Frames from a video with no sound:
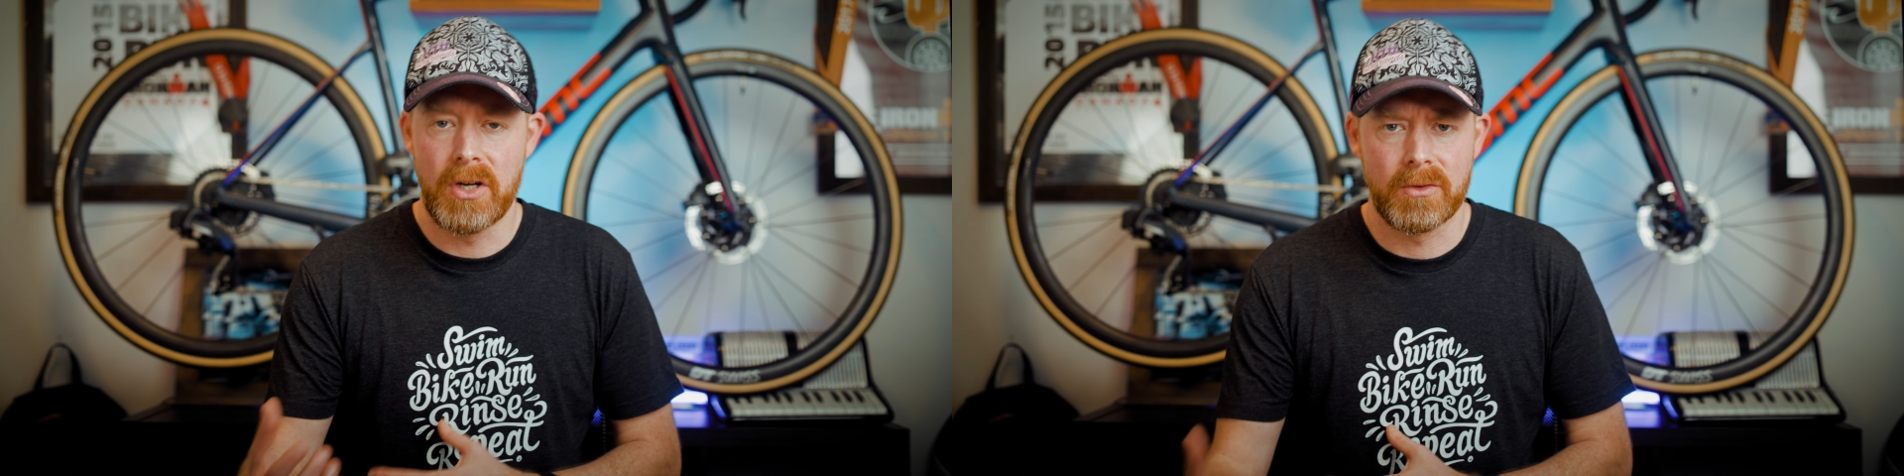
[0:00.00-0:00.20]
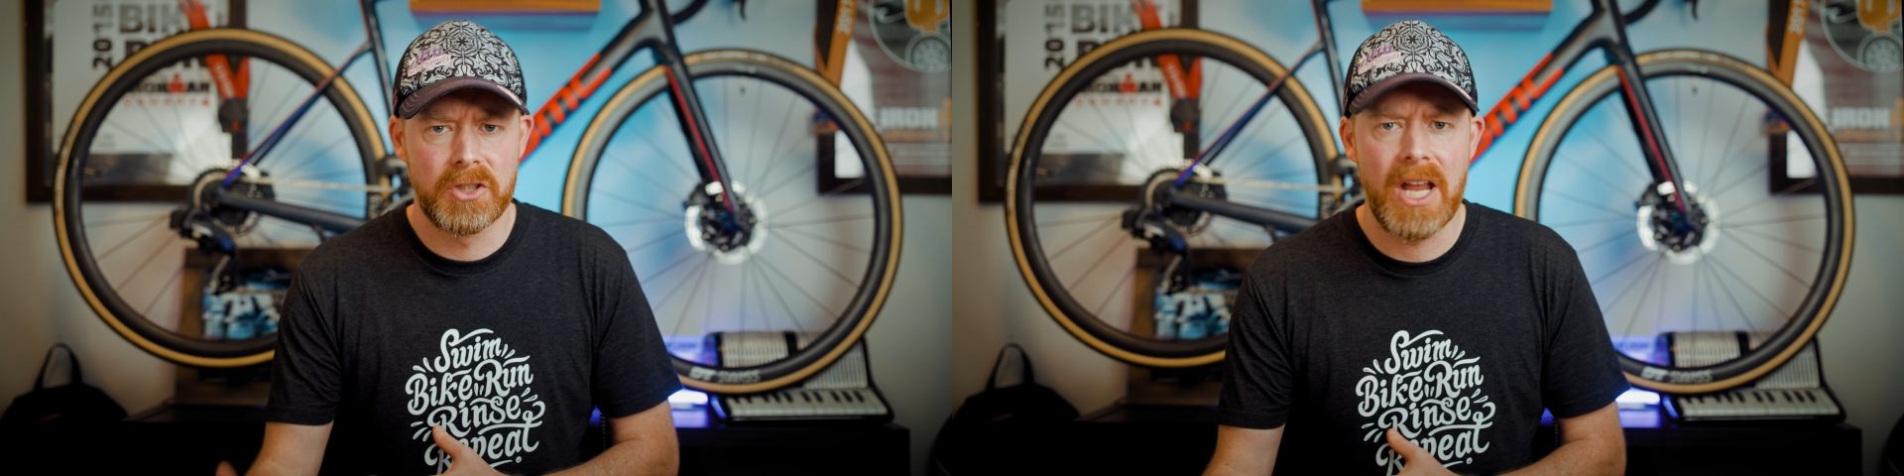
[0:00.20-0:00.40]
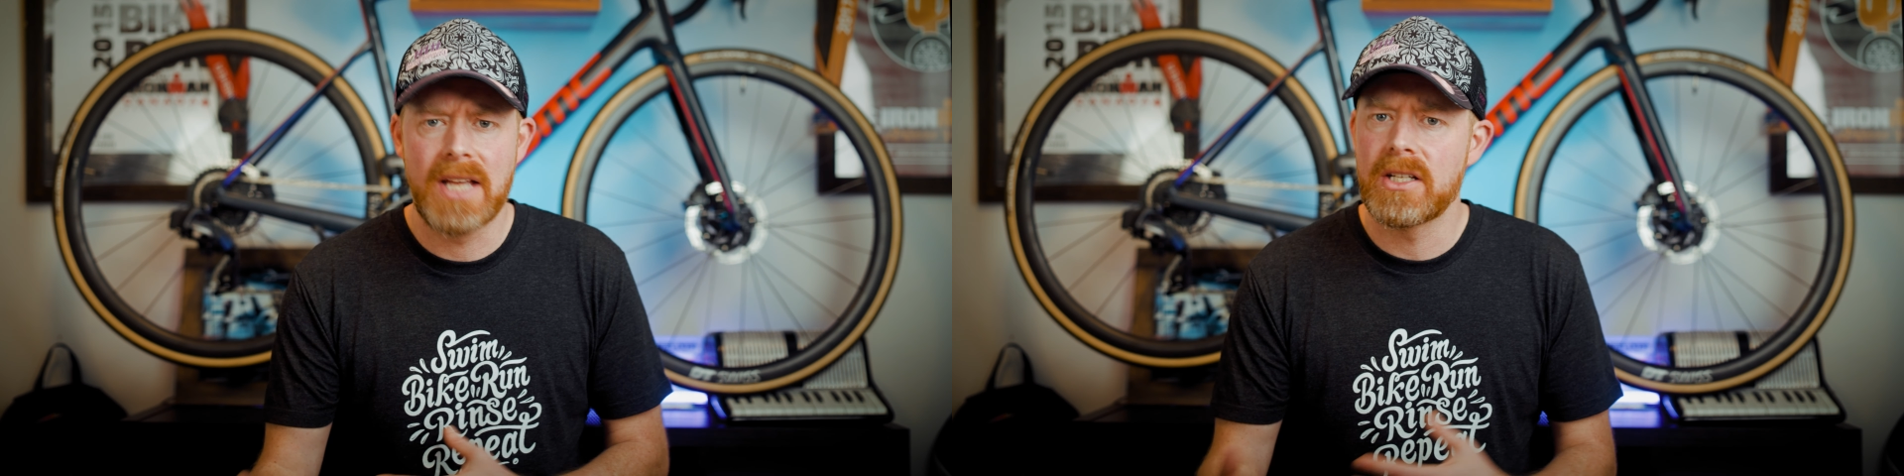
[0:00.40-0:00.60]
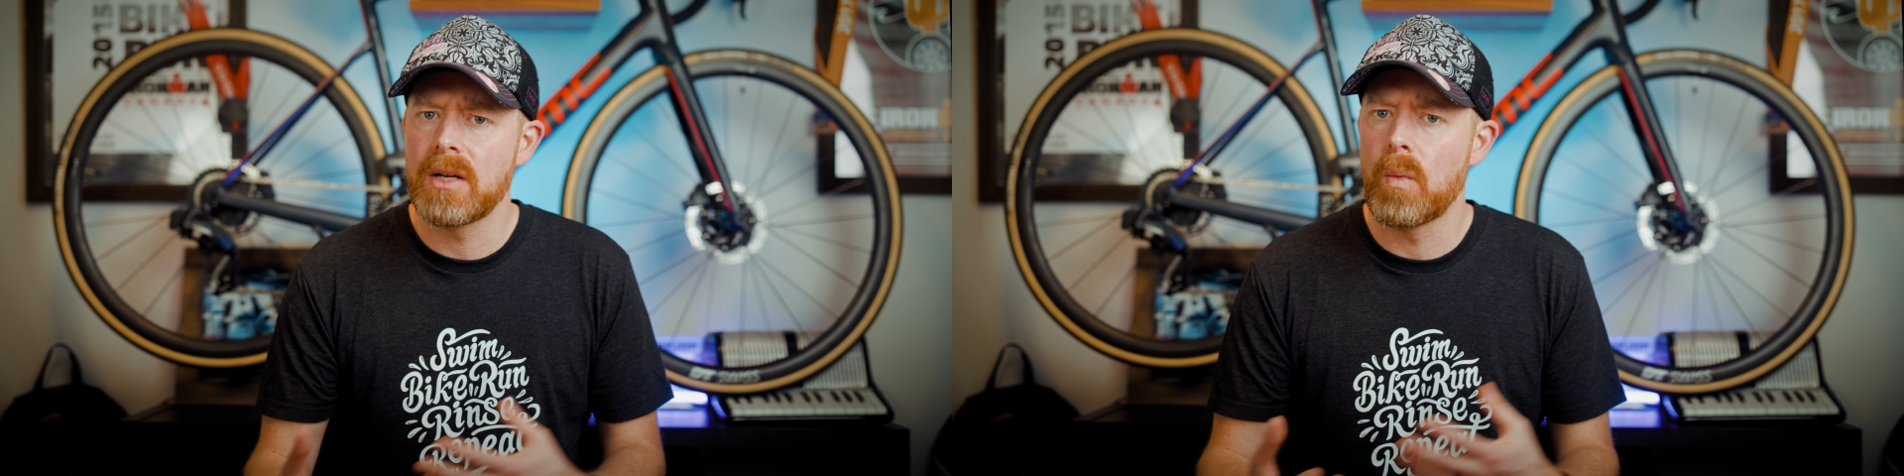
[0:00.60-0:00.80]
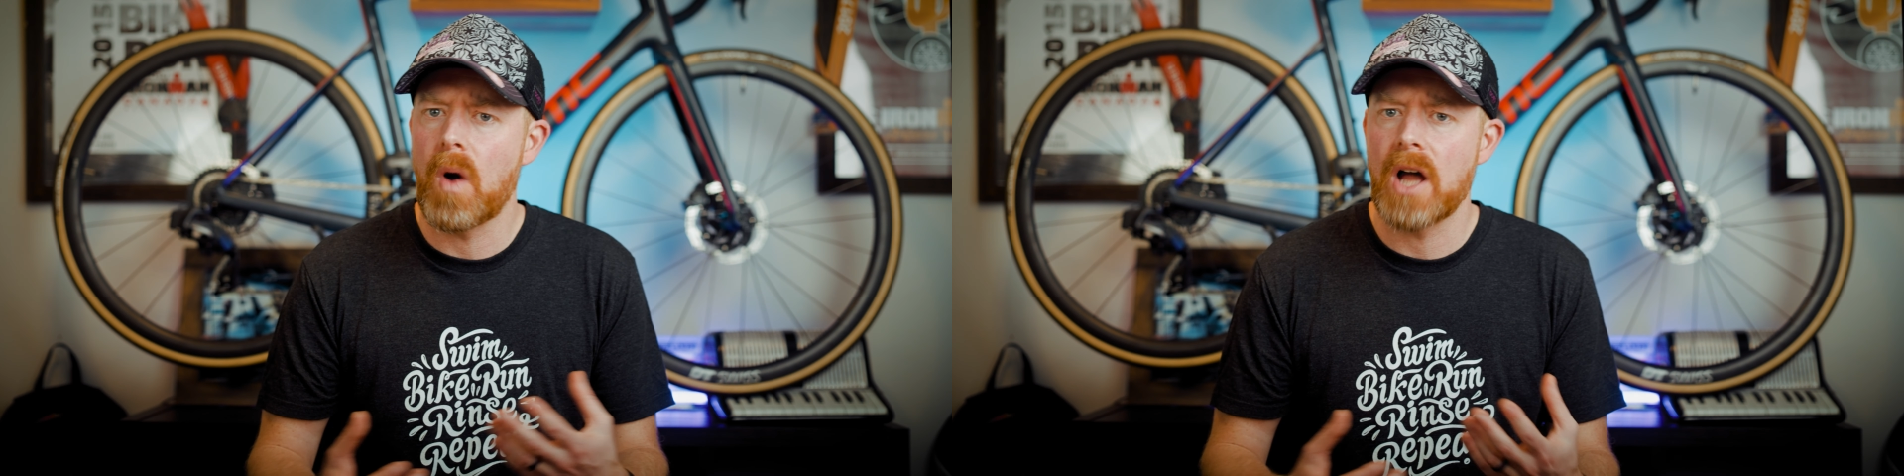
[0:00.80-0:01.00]
you know,
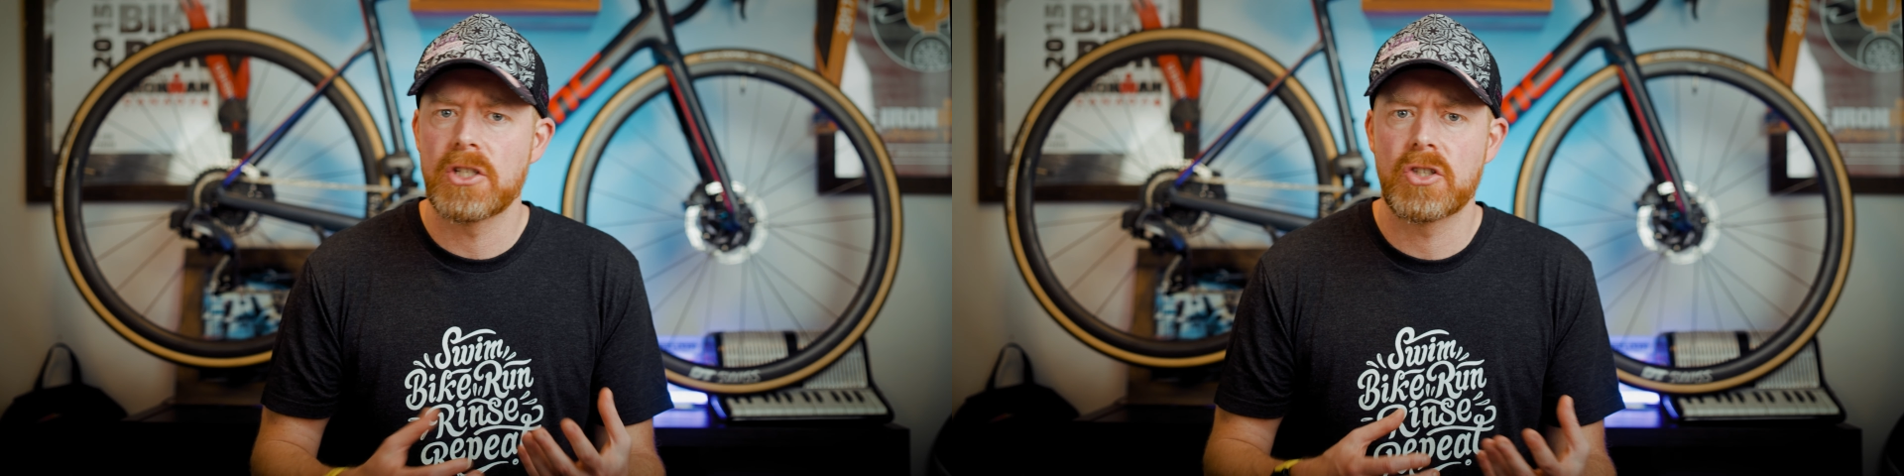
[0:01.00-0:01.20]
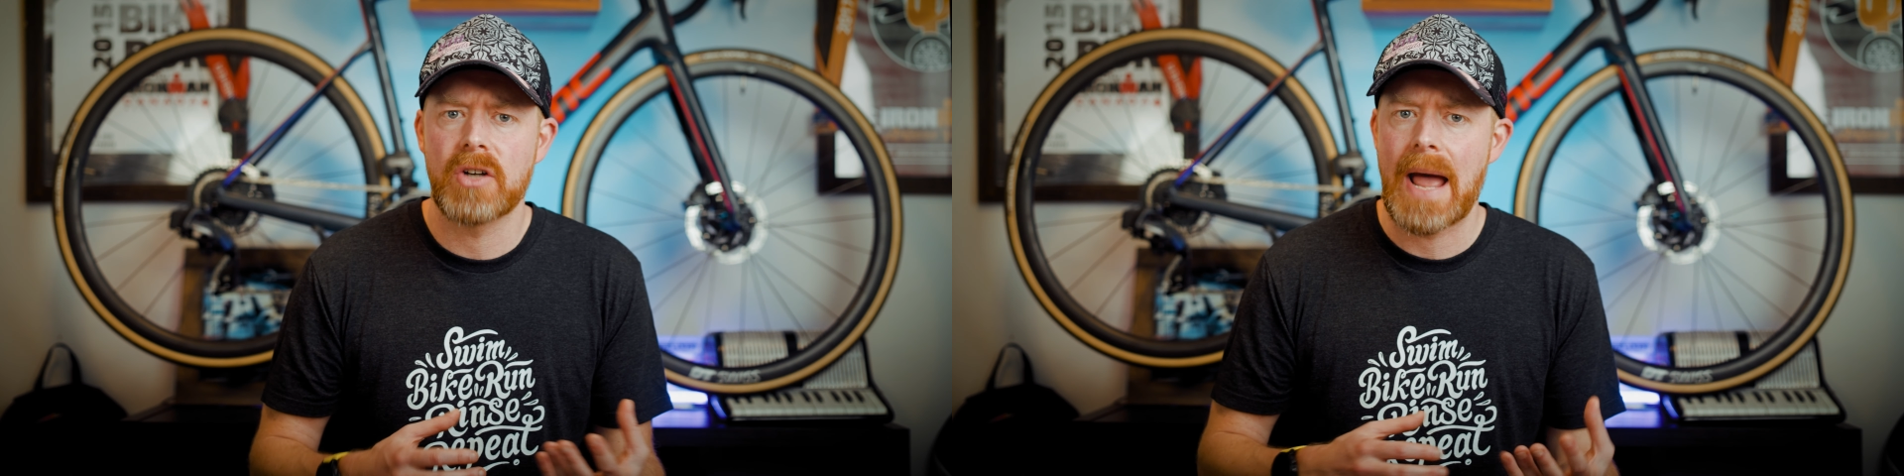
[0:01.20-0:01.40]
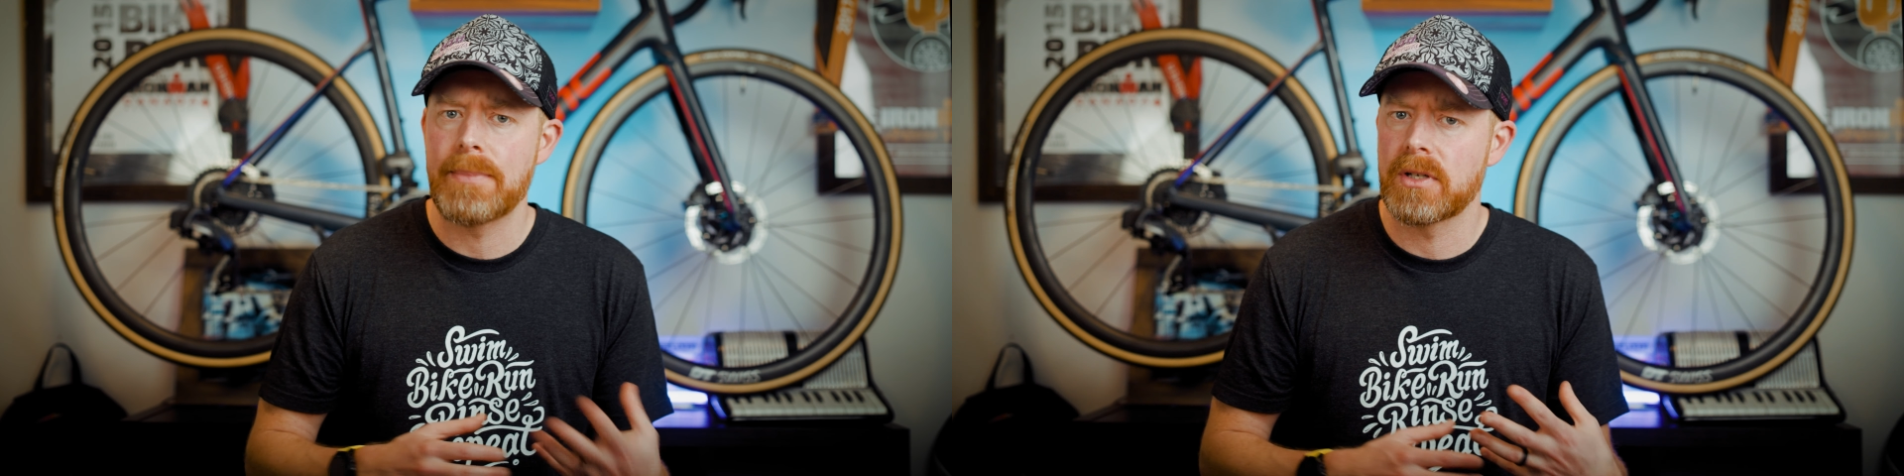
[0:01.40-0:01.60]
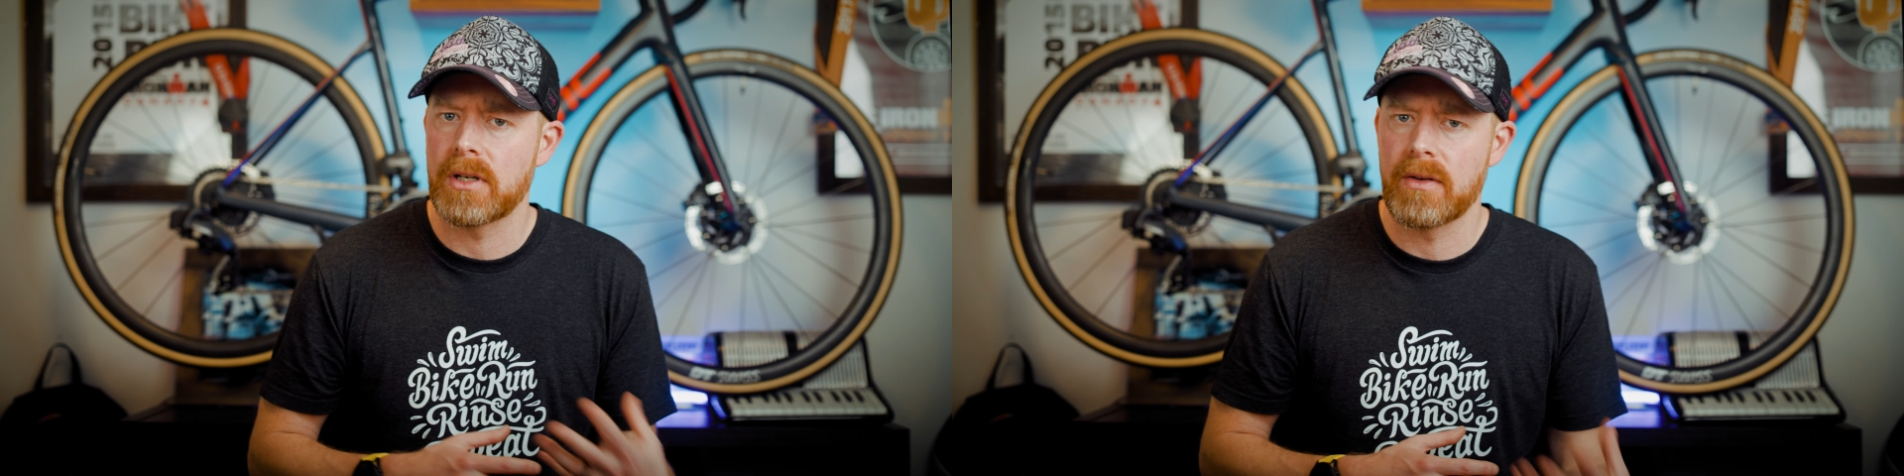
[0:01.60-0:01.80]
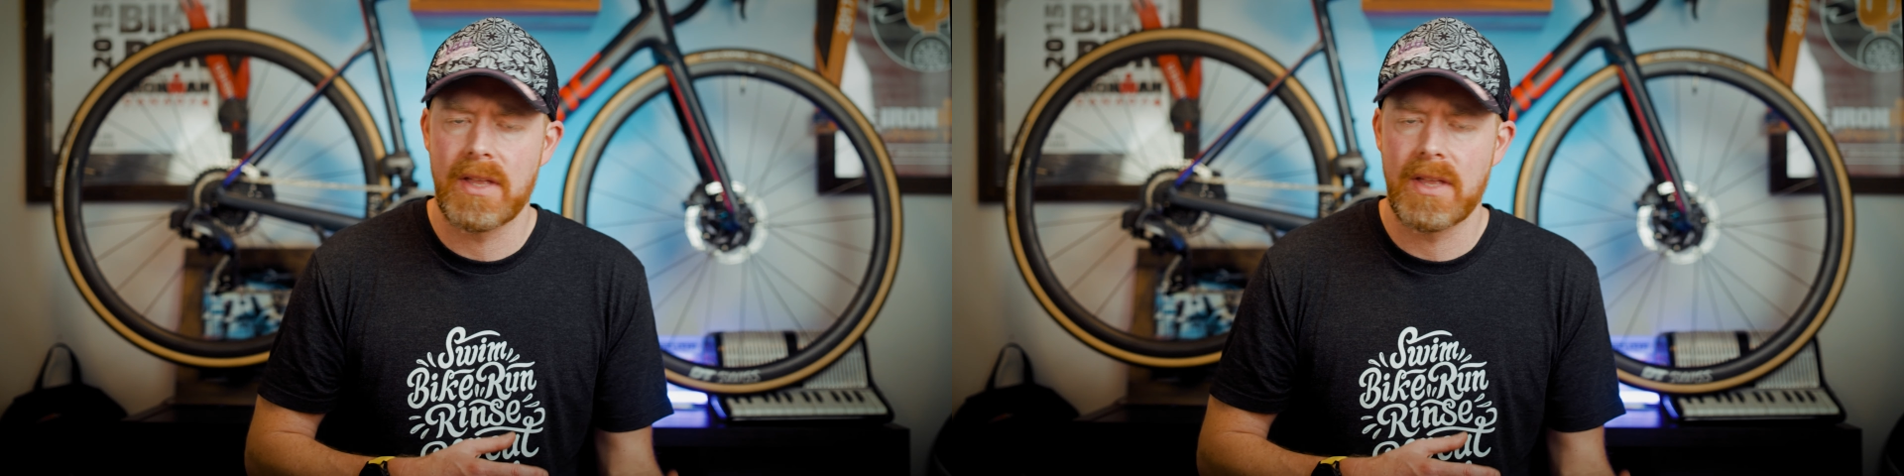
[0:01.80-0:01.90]
changing watch straps or